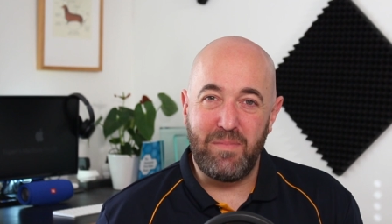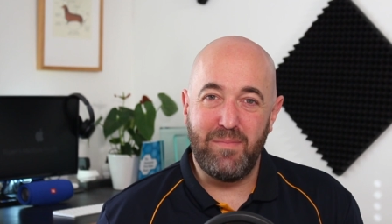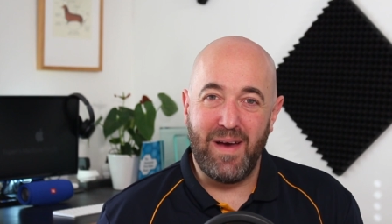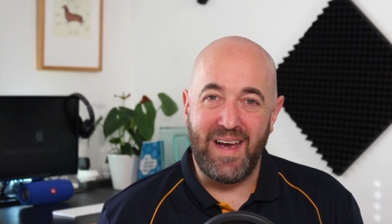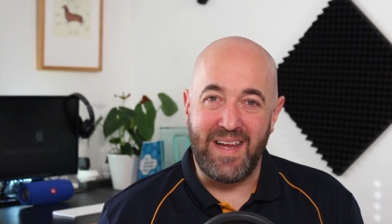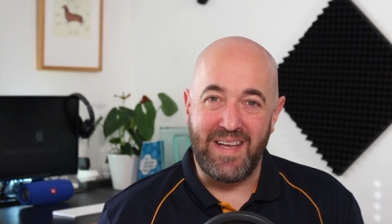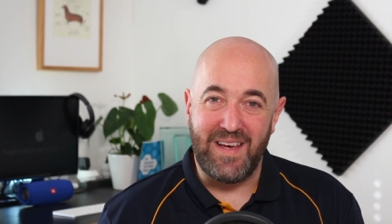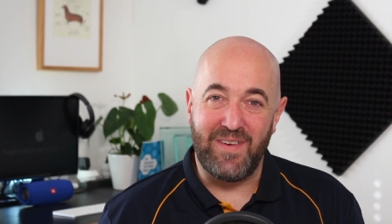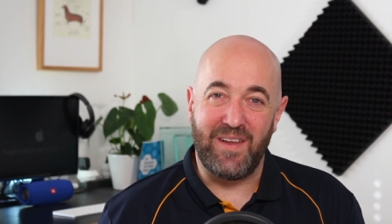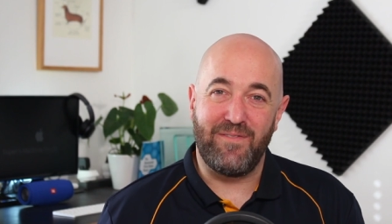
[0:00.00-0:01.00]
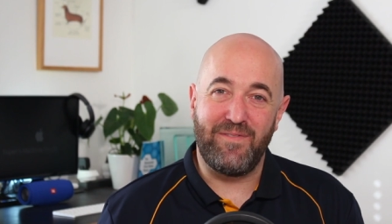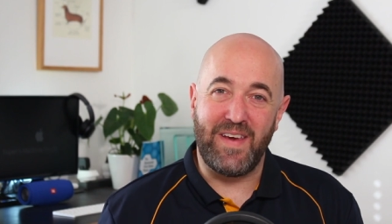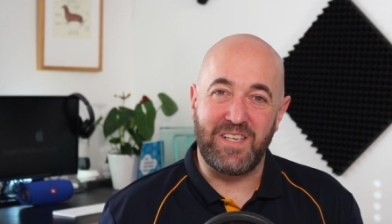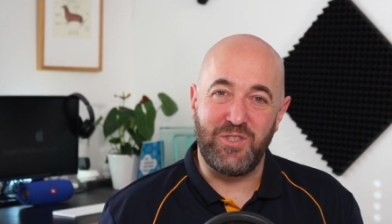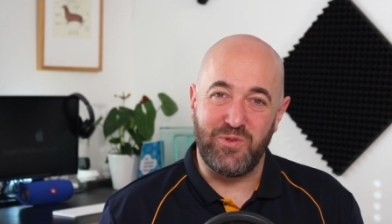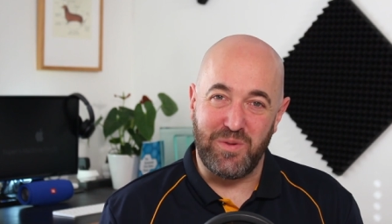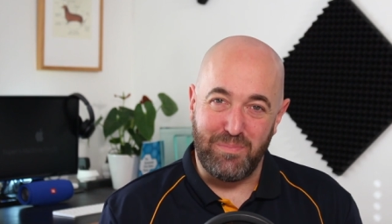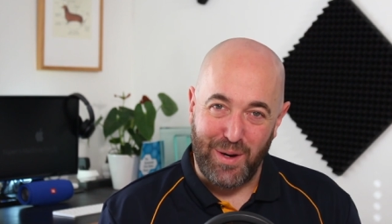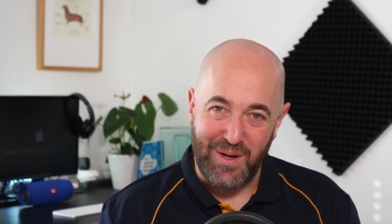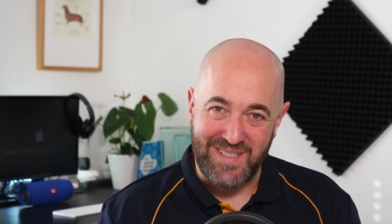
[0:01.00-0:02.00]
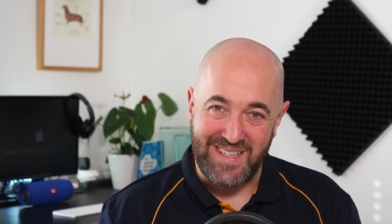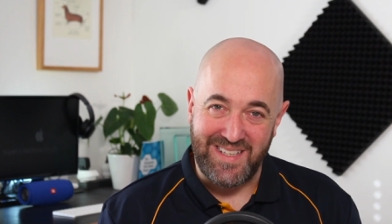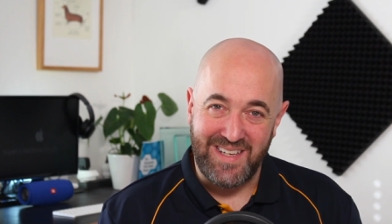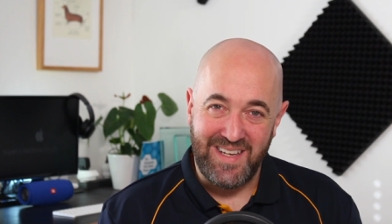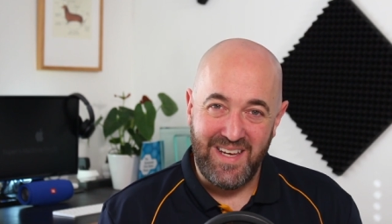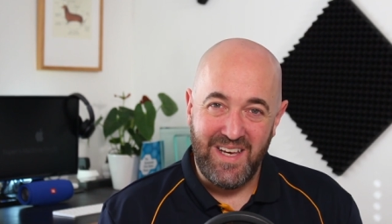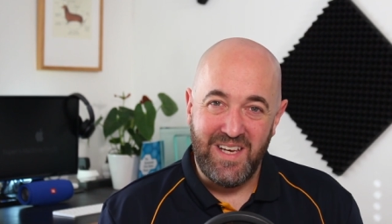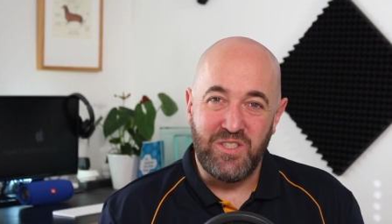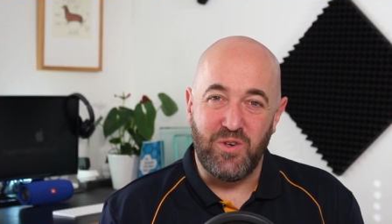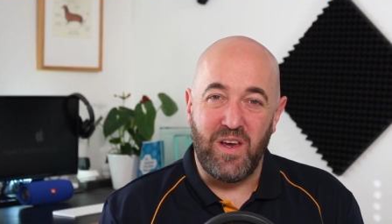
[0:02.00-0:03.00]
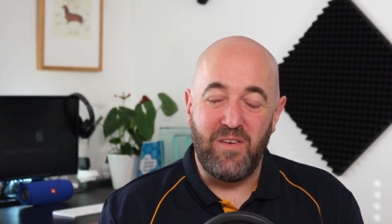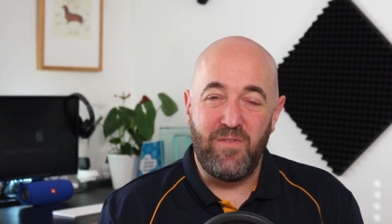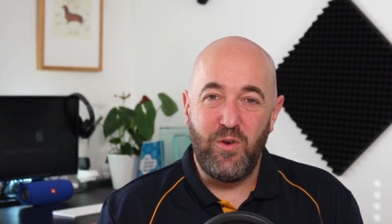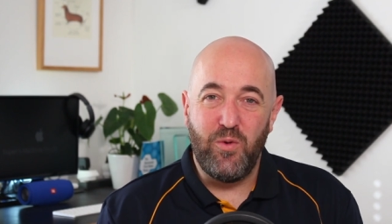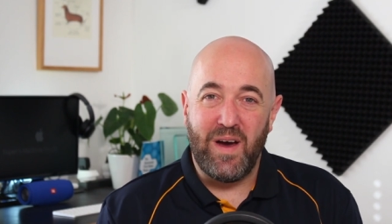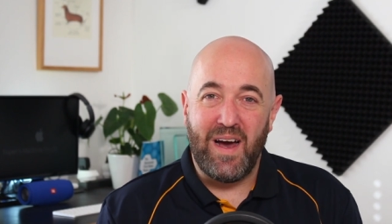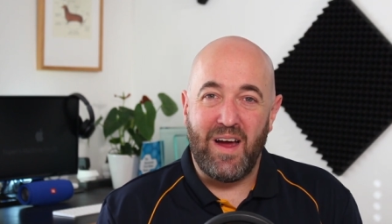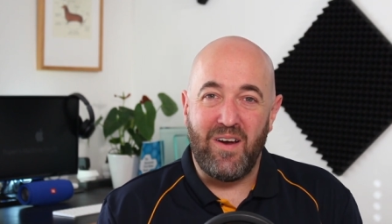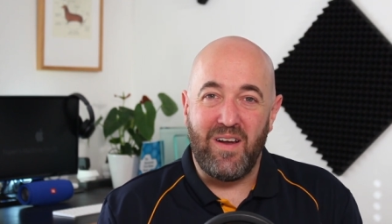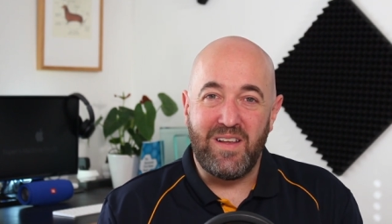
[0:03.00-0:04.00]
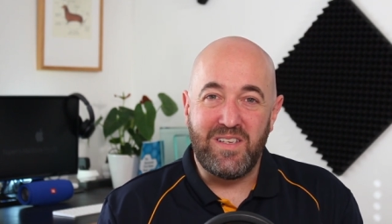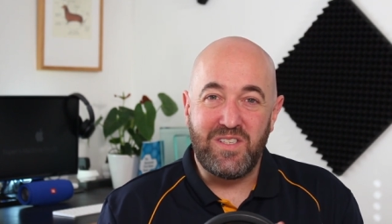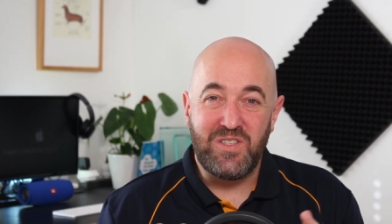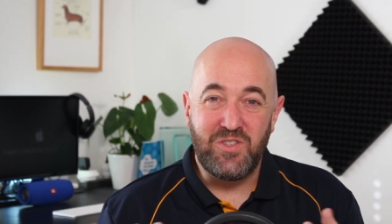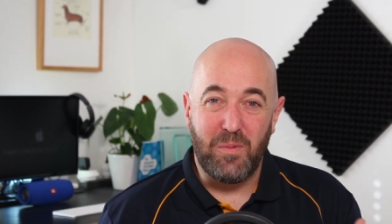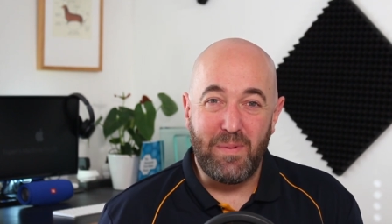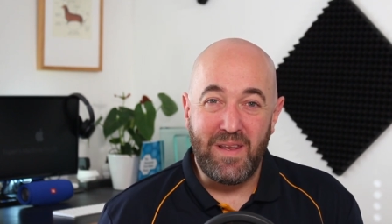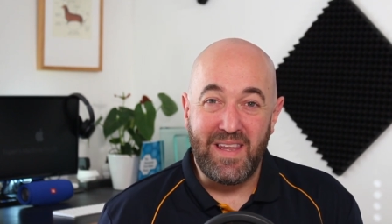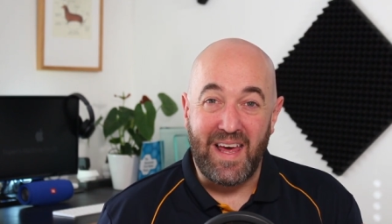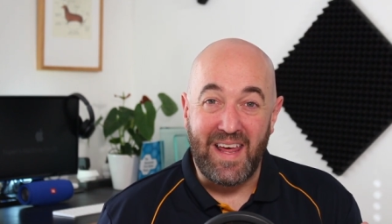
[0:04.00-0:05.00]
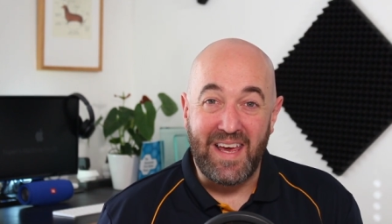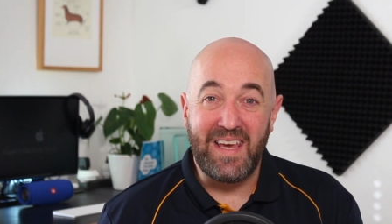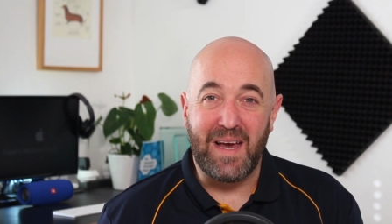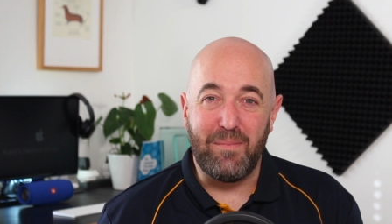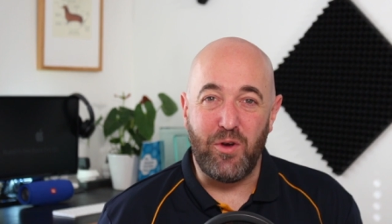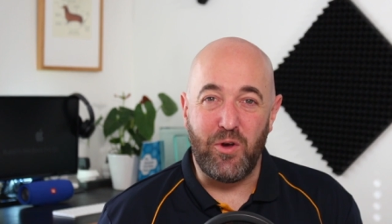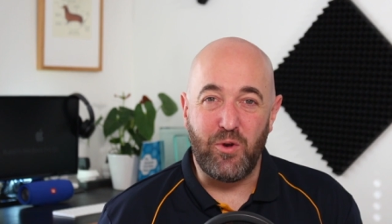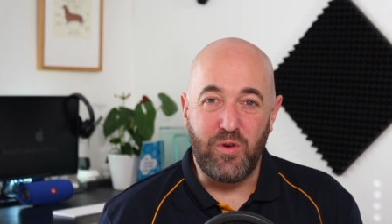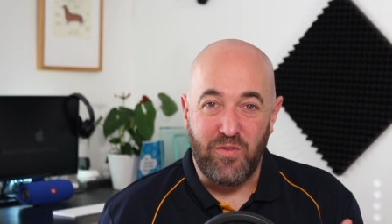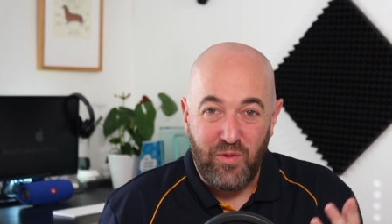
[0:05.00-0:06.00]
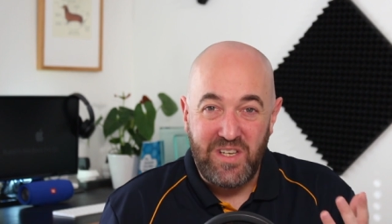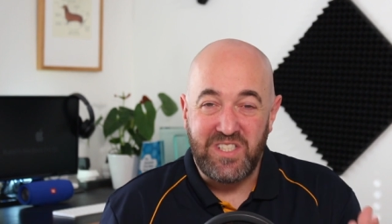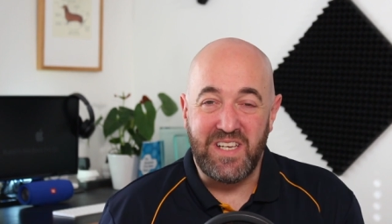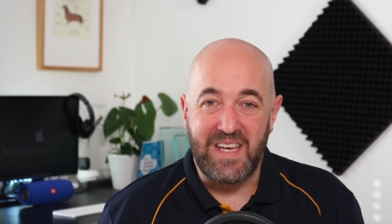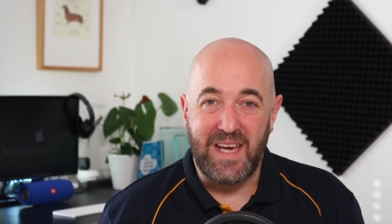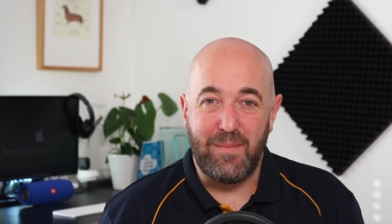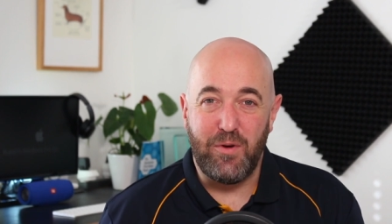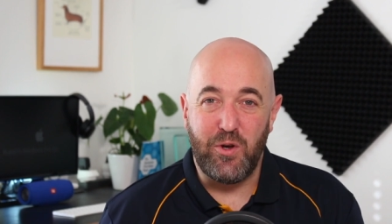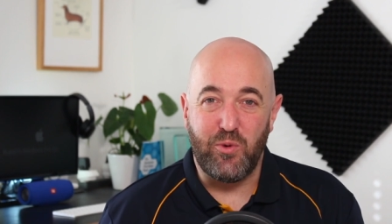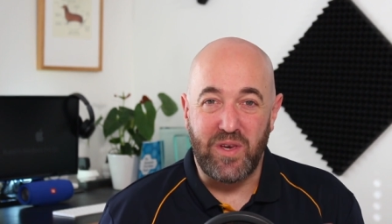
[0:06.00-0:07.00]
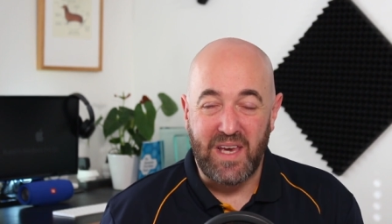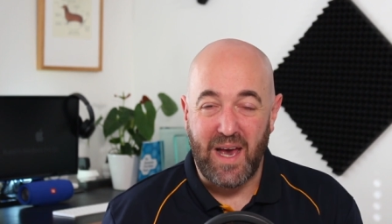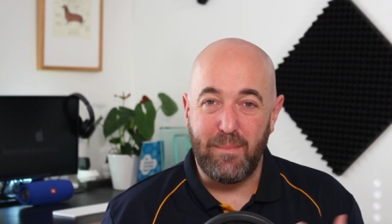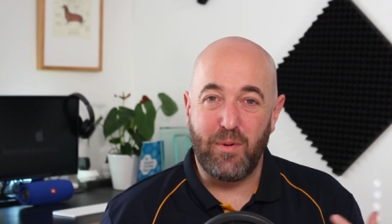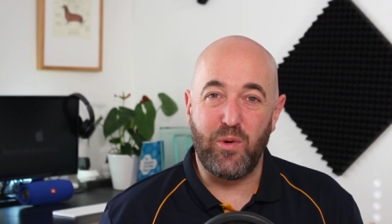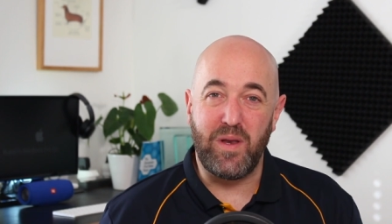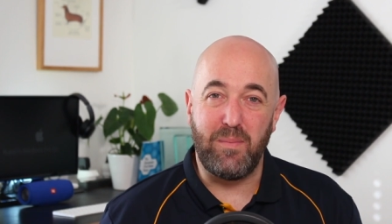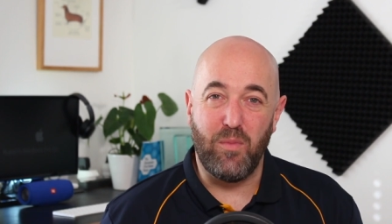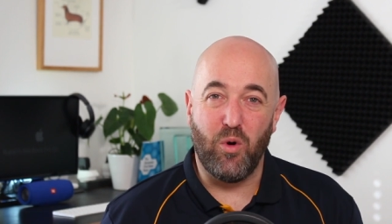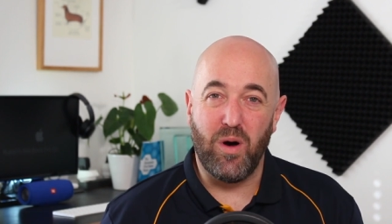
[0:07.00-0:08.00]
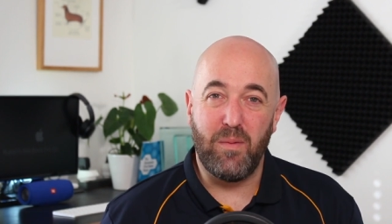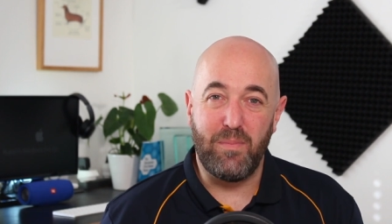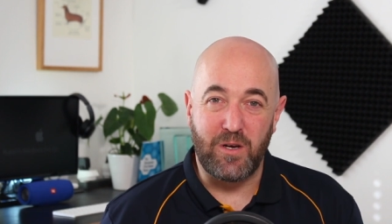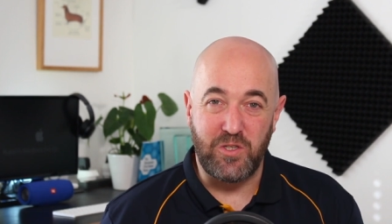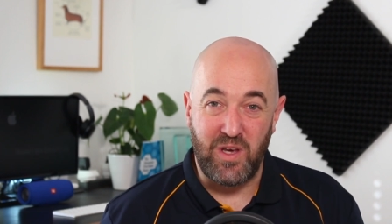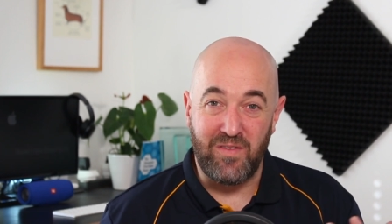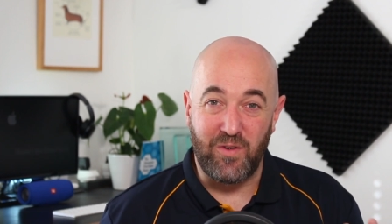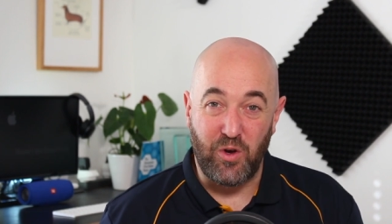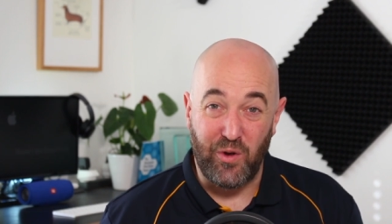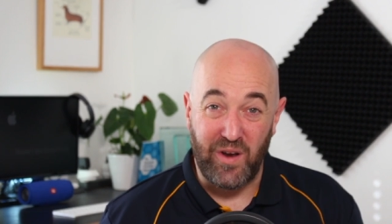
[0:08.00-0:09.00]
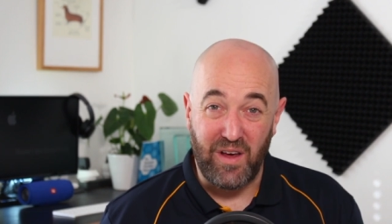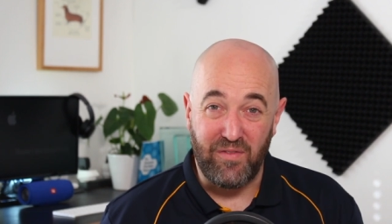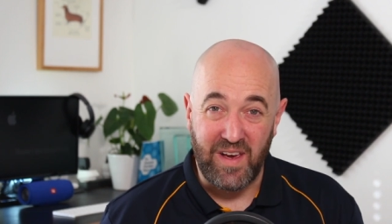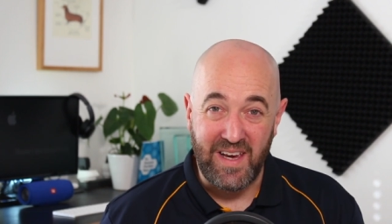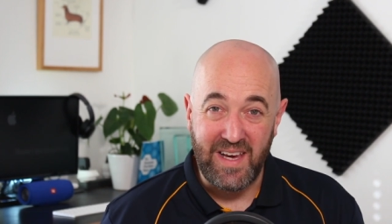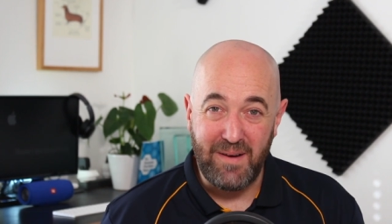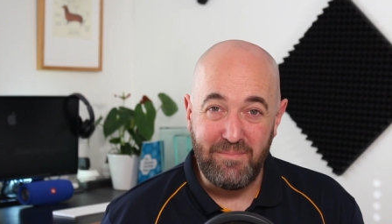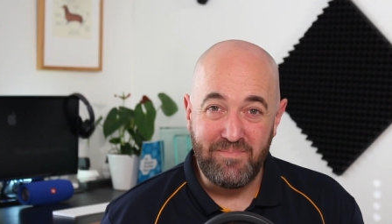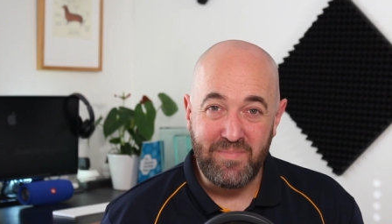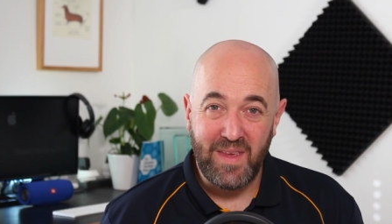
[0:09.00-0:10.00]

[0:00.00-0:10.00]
be made if it affects your deposit. So if you are stopping that income hurdle, you've reached an income hurdle, you can't borrow any more because you haven't got enough income,